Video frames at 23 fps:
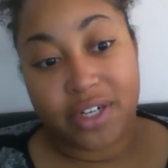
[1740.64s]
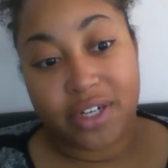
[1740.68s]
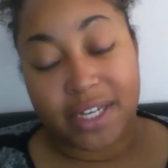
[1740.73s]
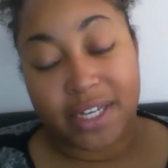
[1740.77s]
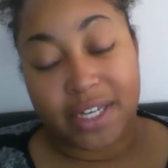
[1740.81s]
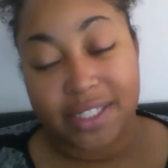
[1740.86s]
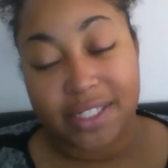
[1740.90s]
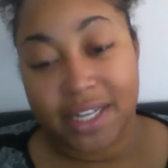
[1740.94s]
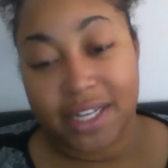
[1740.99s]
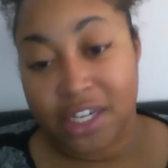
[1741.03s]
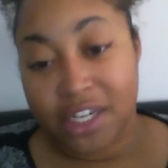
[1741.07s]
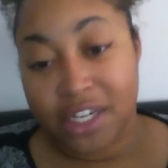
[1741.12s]

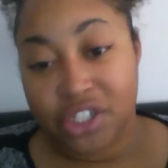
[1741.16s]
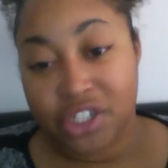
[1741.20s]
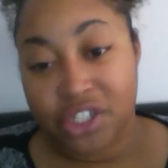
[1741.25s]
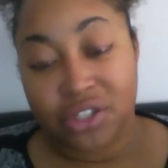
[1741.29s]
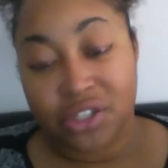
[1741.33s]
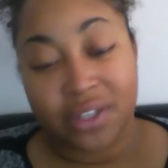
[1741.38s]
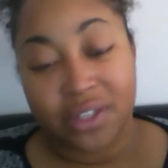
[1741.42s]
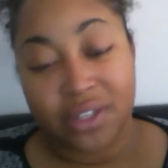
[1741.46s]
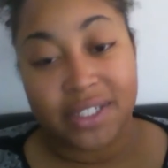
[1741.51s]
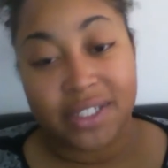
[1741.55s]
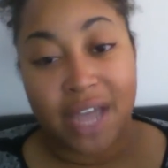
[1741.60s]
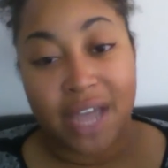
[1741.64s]
destination
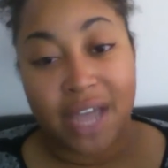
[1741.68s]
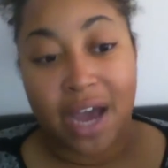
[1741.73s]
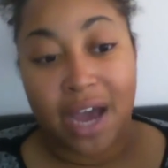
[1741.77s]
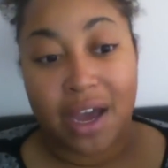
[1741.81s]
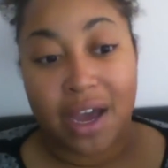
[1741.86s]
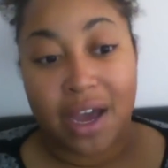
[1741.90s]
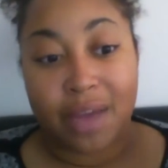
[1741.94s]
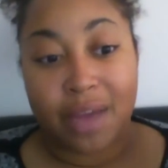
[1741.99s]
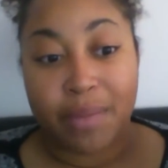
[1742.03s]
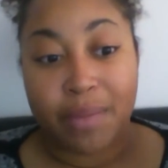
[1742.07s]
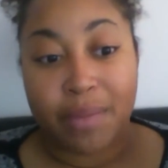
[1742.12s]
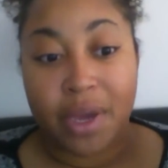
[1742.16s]
on
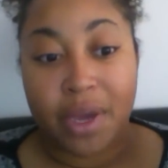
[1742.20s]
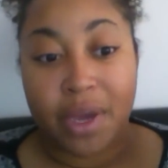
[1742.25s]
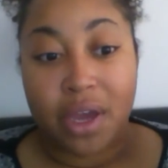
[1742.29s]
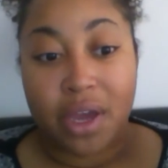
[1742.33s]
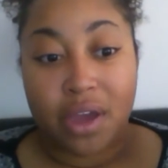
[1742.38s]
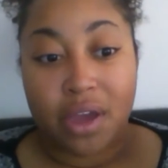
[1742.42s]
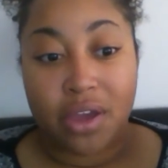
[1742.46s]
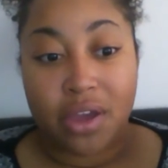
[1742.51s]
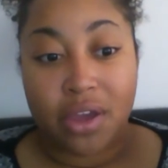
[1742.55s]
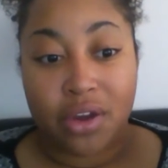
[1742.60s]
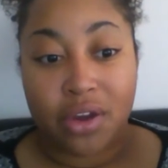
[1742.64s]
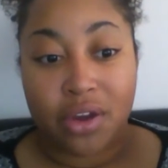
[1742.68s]
time.
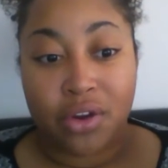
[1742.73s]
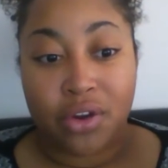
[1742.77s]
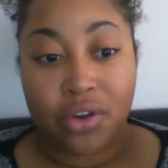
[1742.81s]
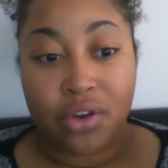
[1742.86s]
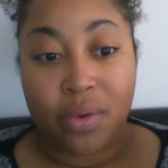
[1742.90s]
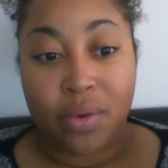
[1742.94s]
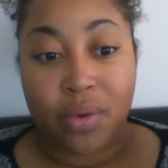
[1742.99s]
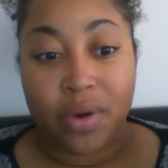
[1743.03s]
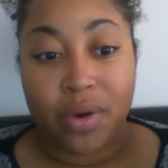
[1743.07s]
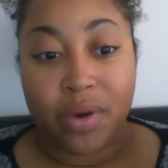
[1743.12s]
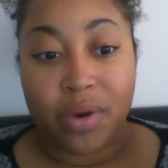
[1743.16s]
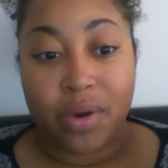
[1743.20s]
You know, you
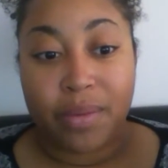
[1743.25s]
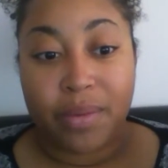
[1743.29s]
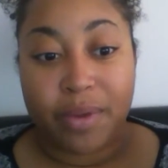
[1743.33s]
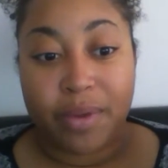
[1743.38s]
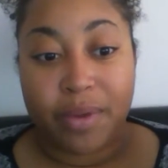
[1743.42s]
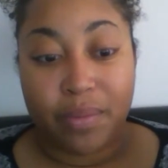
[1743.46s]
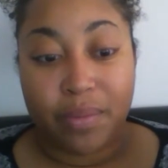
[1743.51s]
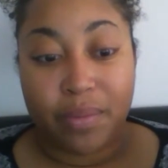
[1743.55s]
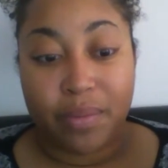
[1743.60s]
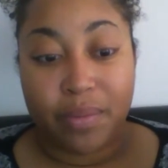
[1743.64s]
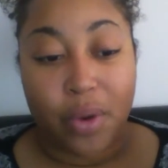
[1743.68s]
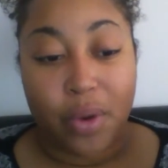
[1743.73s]
don't want to
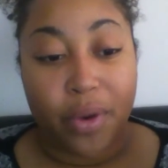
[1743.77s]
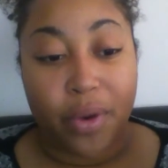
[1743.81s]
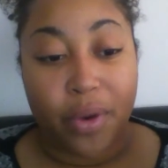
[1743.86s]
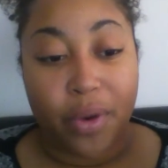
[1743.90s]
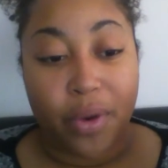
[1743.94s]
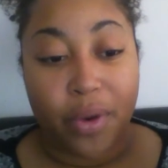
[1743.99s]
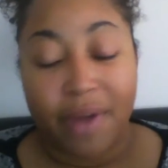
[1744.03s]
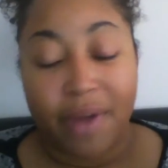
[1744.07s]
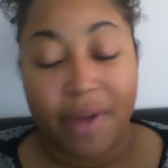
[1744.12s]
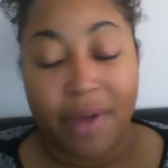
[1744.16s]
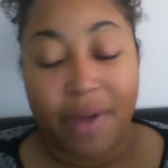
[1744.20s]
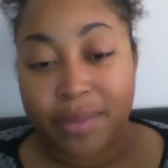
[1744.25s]
be
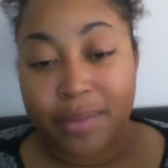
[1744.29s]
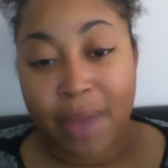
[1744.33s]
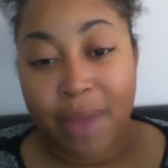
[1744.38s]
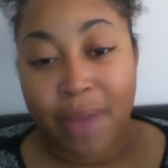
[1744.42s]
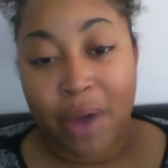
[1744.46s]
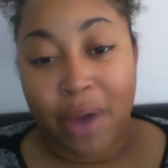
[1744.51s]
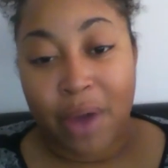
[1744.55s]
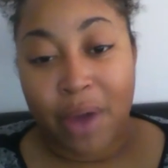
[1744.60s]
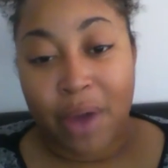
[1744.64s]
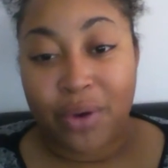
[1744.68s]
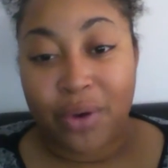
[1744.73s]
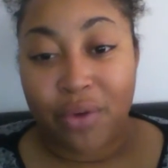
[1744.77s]
going around the
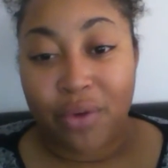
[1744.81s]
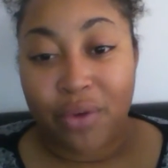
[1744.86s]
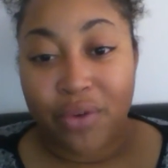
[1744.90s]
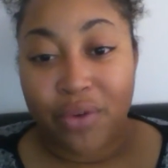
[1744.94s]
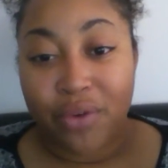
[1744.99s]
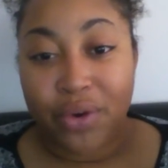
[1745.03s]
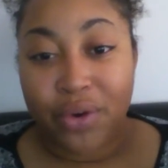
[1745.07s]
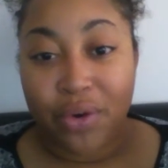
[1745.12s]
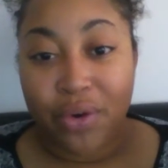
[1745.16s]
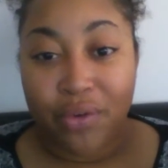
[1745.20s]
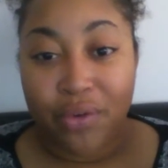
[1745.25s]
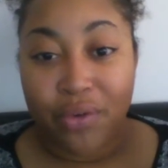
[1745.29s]
mountain
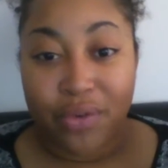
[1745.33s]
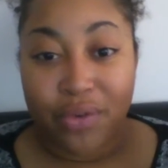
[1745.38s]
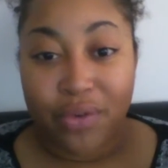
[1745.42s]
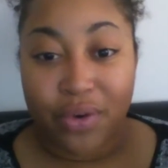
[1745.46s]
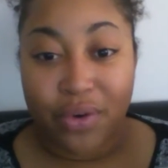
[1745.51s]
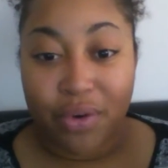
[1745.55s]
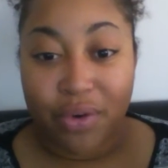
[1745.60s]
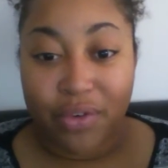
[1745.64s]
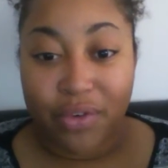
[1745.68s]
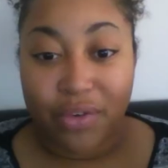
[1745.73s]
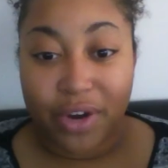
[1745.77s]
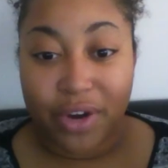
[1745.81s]
over and over and
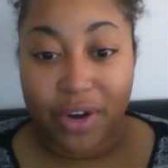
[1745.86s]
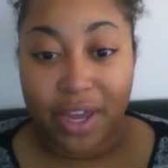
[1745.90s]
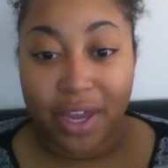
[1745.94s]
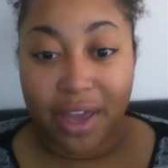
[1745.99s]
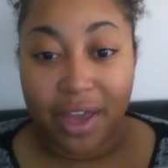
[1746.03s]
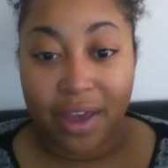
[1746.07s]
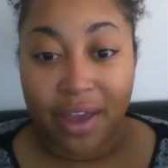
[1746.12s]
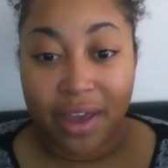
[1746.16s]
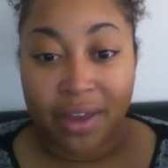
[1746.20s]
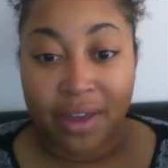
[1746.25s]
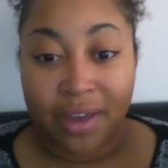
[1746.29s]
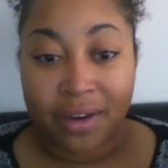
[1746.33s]
over
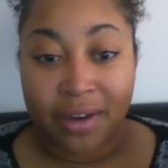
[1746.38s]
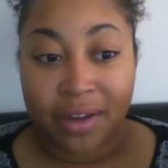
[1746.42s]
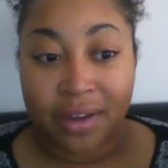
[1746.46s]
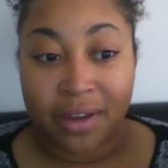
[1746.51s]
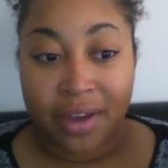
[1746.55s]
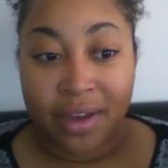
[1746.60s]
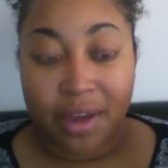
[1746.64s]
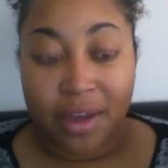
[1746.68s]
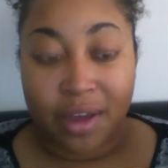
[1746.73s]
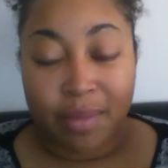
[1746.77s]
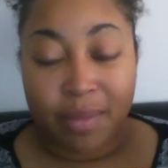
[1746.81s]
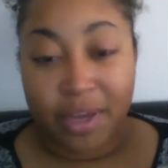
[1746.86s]
again
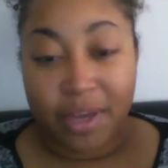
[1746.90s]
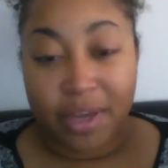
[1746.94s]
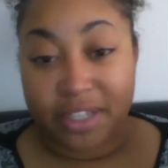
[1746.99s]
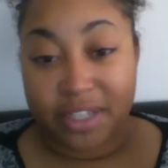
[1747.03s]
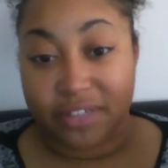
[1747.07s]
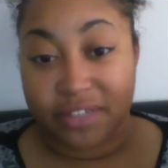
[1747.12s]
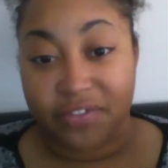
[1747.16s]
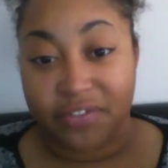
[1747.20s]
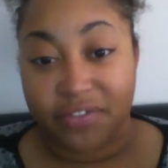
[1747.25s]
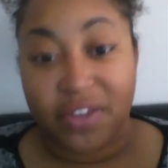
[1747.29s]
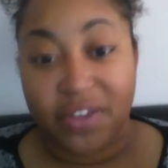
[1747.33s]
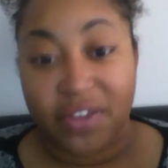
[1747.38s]

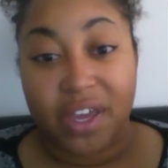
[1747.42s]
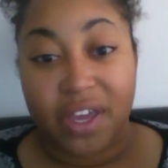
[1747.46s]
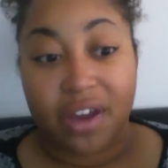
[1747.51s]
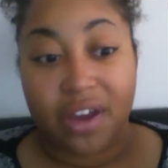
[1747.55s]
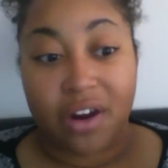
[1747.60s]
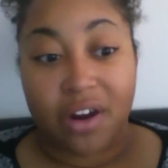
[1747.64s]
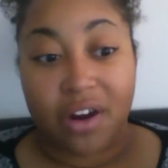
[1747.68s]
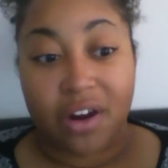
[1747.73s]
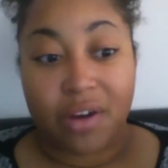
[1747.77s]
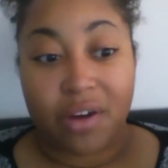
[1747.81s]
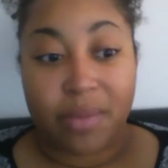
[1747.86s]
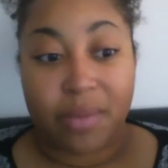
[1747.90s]
because of
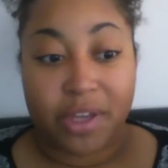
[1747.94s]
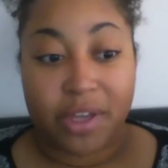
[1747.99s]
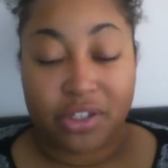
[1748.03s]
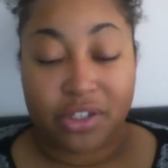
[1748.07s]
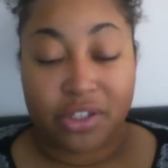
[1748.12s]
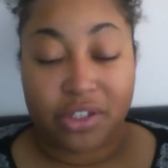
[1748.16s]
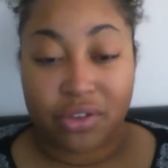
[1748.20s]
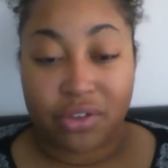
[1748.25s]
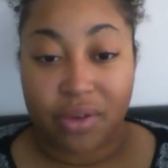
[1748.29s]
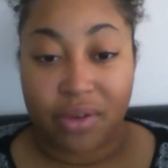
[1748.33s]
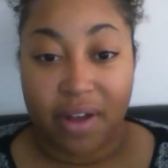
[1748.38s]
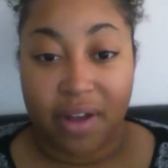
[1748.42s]
fear,
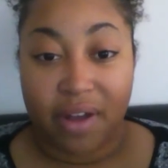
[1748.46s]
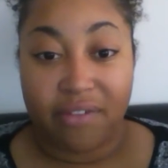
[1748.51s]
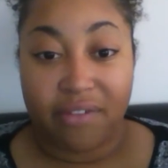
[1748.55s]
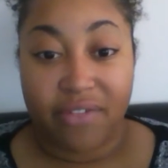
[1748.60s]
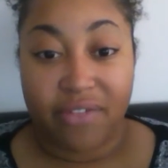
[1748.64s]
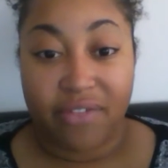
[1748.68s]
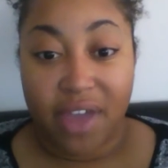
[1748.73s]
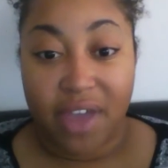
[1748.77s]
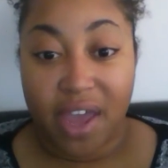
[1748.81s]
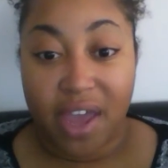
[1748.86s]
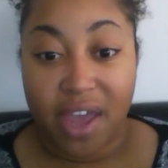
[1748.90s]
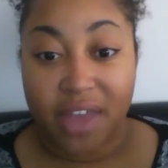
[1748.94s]
because you don't have
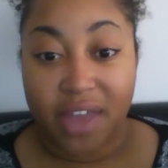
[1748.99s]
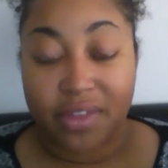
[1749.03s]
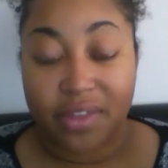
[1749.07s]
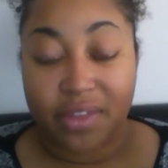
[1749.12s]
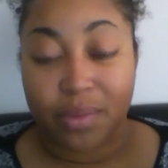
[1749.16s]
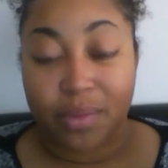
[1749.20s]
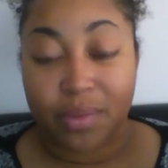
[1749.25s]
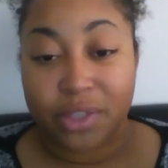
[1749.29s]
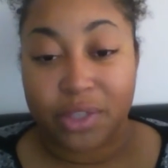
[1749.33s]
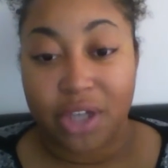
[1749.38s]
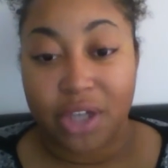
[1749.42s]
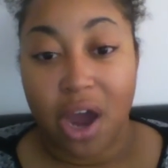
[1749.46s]
faith
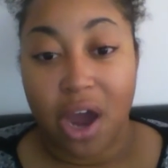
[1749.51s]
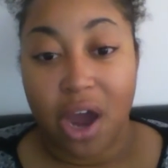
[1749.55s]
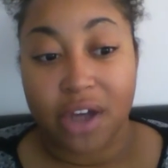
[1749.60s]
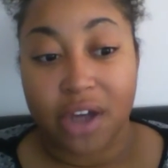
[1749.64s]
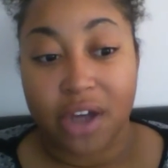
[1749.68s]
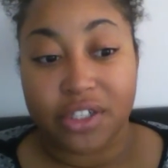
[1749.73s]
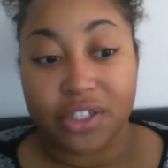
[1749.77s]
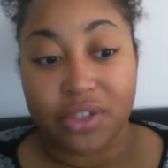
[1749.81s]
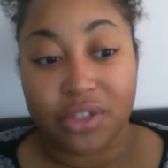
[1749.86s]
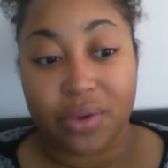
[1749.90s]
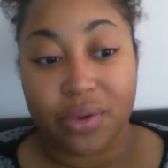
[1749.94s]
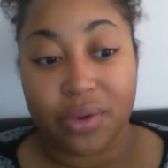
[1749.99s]
in what God
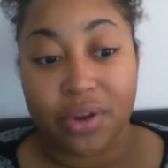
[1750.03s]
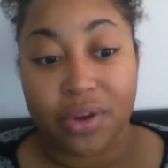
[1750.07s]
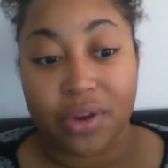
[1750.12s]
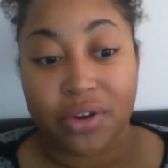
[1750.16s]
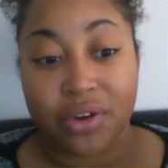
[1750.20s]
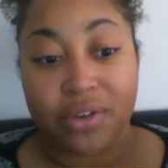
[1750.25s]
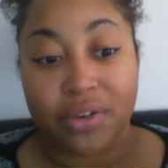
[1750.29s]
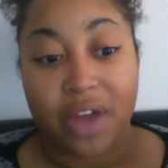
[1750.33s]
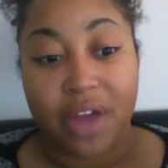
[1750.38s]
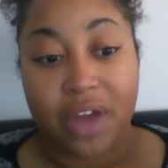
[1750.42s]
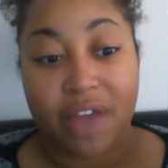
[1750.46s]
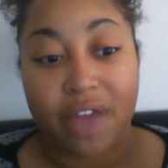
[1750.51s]
is doing in
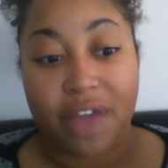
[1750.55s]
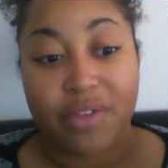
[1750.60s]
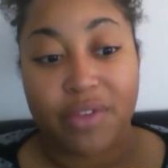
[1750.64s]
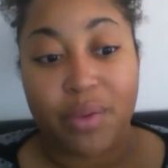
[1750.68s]
your life.